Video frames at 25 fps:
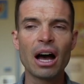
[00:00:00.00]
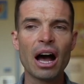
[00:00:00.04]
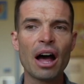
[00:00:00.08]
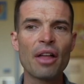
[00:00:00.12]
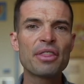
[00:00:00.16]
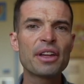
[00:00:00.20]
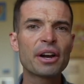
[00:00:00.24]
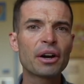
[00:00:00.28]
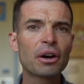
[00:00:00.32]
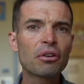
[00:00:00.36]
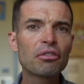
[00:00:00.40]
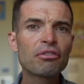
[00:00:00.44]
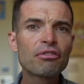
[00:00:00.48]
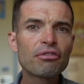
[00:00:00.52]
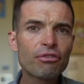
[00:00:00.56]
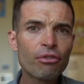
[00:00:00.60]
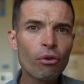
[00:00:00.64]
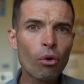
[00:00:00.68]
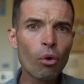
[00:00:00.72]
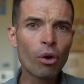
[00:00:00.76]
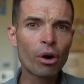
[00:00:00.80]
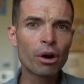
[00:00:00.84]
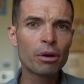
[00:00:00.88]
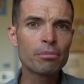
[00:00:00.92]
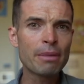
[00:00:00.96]
There are
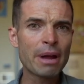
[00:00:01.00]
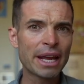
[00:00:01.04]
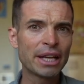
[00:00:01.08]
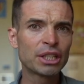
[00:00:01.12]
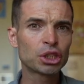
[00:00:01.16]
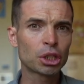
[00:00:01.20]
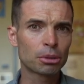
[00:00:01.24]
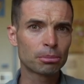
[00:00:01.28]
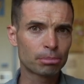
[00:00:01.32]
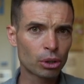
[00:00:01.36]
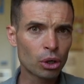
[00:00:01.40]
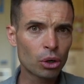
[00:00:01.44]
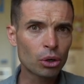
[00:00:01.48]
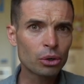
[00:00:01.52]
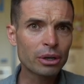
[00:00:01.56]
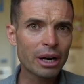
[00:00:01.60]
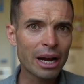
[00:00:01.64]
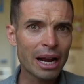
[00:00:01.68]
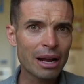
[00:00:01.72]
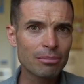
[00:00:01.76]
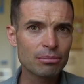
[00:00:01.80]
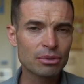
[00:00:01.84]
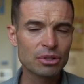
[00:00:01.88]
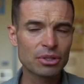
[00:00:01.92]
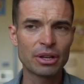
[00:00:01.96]
4 major
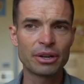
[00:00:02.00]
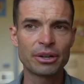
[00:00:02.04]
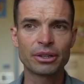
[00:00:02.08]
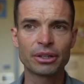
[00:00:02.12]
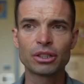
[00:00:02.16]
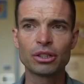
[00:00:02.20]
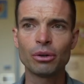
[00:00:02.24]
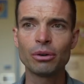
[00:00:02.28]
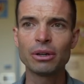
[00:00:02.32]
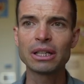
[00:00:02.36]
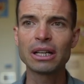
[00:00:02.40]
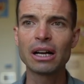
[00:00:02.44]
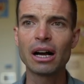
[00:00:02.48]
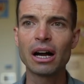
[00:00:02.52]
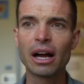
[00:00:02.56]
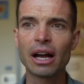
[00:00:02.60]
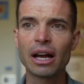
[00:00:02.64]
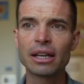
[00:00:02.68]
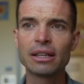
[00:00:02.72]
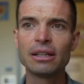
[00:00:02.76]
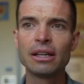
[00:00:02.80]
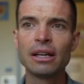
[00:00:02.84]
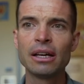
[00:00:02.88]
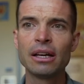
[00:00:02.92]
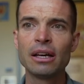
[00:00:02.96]
programs that are going
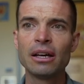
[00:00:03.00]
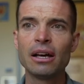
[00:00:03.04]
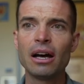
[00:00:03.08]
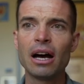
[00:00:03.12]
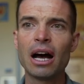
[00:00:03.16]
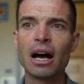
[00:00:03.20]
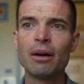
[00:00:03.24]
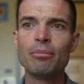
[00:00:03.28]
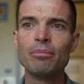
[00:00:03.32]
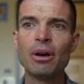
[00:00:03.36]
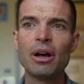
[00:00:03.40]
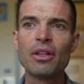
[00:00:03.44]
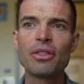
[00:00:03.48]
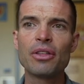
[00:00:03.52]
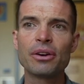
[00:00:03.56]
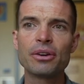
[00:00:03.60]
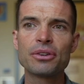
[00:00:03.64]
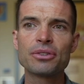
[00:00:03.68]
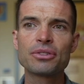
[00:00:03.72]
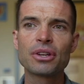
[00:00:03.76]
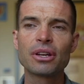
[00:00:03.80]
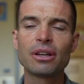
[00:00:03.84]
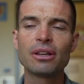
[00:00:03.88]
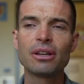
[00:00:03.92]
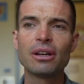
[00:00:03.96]
on.
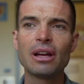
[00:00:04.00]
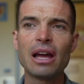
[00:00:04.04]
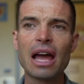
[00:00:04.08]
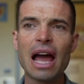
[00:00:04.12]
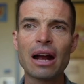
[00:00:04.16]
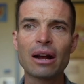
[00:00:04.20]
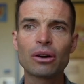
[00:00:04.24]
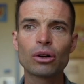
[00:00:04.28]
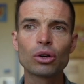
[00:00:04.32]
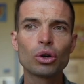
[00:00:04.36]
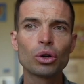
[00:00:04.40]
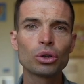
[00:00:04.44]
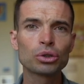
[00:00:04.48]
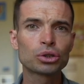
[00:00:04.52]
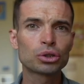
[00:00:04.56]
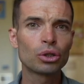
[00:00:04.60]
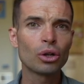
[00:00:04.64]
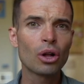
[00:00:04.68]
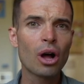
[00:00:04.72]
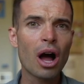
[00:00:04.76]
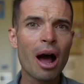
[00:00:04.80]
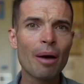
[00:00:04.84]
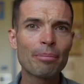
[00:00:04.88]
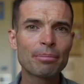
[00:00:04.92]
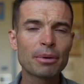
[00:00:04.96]
There's agricultural
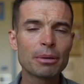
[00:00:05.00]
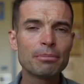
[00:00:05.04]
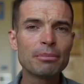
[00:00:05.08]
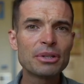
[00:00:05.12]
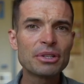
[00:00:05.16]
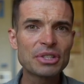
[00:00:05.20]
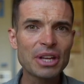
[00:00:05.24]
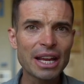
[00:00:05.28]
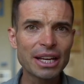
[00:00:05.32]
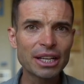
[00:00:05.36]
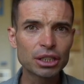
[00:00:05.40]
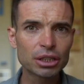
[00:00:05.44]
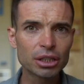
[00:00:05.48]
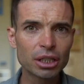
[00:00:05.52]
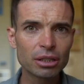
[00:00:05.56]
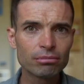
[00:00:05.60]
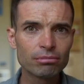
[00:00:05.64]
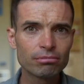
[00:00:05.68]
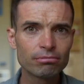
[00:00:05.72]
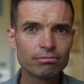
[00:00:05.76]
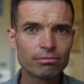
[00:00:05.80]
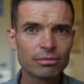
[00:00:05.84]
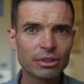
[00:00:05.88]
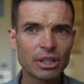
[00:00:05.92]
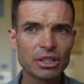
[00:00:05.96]
optimization.
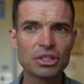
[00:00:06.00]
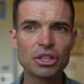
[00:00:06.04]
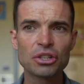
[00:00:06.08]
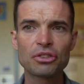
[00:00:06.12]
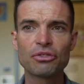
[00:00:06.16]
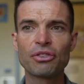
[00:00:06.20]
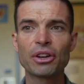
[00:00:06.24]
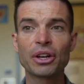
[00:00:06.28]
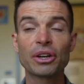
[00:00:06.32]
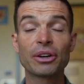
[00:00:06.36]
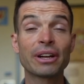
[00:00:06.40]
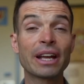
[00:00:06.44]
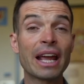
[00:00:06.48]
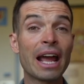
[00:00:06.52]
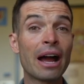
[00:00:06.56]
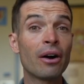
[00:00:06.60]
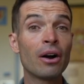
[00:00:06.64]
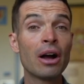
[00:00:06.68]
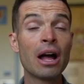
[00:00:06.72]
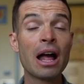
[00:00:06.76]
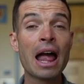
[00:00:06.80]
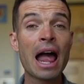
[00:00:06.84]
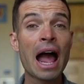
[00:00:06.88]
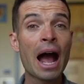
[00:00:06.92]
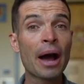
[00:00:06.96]
This is figuring out
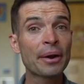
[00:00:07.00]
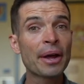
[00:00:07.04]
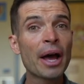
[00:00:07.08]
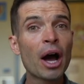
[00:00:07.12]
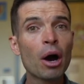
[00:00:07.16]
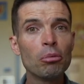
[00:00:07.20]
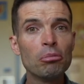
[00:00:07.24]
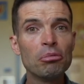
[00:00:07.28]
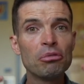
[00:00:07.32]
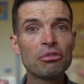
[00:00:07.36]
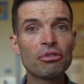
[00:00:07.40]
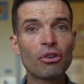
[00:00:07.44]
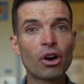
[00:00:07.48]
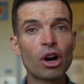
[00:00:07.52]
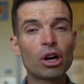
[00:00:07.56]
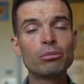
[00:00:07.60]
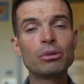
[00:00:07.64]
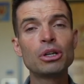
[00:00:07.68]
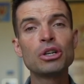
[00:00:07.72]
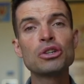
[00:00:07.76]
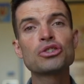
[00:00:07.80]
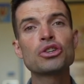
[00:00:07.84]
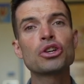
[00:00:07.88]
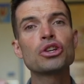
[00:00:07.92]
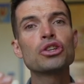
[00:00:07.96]
how to help
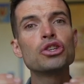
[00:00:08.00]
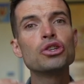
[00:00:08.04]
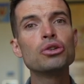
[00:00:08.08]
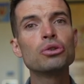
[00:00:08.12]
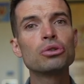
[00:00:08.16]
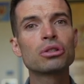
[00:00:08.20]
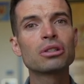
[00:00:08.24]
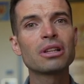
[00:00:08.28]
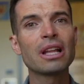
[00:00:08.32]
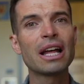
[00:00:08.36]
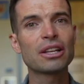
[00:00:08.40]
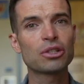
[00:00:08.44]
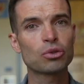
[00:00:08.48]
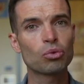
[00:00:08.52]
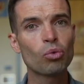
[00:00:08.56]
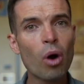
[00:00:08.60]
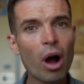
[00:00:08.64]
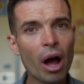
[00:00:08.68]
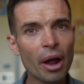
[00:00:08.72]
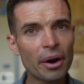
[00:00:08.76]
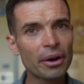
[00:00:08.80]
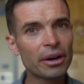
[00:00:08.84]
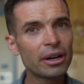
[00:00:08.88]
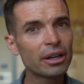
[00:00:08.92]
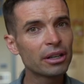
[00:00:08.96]
farmers use less
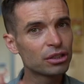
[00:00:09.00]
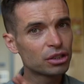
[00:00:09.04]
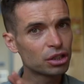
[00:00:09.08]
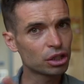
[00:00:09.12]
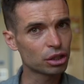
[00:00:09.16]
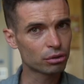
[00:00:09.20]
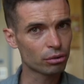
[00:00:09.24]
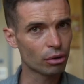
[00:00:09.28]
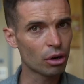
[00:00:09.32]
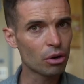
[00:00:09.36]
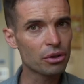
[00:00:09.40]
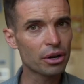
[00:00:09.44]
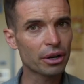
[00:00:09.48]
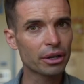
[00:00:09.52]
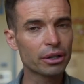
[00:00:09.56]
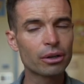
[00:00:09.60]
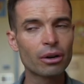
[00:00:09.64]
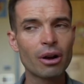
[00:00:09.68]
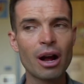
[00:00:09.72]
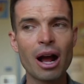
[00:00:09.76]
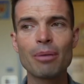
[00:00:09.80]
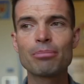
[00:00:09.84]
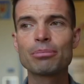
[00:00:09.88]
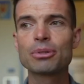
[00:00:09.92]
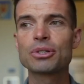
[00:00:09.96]
water to grow their
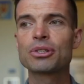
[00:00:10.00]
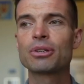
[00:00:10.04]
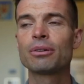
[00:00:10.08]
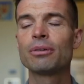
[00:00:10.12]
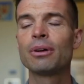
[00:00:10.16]
crops.